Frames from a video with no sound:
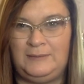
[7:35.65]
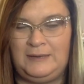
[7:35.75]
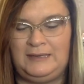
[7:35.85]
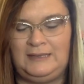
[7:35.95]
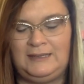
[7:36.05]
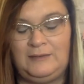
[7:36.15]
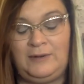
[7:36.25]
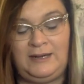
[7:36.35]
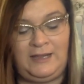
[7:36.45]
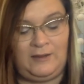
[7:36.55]
I mean, like
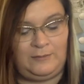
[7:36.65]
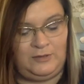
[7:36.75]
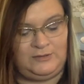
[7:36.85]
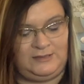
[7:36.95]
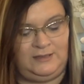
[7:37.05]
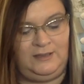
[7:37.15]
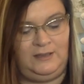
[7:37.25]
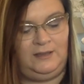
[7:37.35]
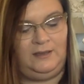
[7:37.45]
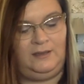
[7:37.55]
right now I'm using
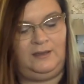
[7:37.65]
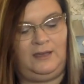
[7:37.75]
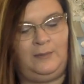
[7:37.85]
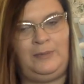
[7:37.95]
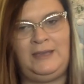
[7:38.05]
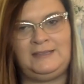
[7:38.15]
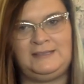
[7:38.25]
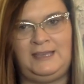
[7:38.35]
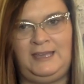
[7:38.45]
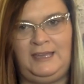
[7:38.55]
a
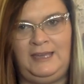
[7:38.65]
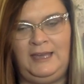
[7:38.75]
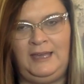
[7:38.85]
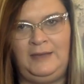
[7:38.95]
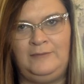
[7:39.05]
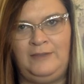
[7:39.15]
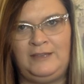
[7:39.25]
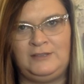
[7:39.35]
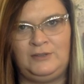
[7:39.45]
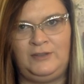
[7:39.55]
Pixi um,
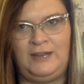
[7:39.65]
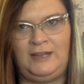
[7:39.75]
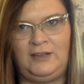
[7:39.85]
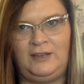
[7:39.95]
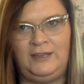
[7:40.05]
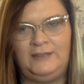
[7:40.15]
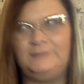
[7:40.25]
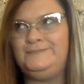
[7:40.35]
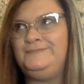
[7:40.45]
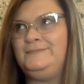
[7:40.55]
face oil that I got
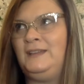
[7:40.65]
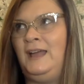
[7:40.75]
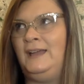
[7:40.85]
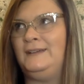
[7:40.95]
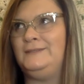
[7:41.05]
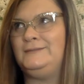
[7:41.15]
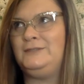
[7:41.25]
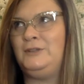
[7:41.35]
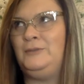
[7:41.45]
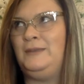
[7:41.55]
like
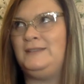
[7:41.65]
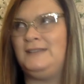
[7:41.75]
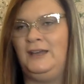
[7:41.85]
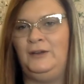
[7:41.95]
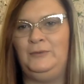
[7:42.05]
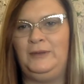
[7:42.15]
two months ago